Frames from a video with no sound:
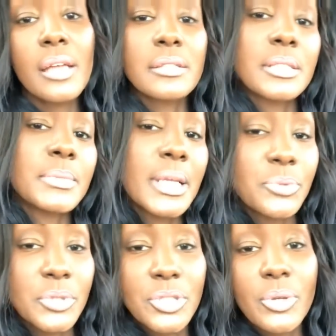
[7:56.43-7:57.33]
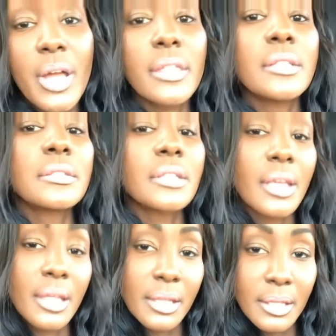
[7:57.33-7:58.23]
and sometimes we do our thing
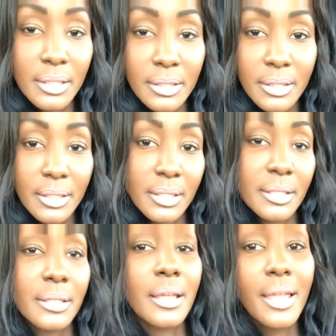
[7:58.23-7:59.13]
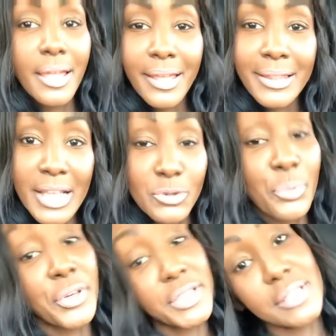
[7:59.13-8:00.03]
together. That's what
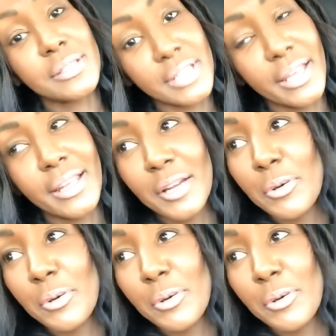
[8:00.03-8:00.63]
Prince said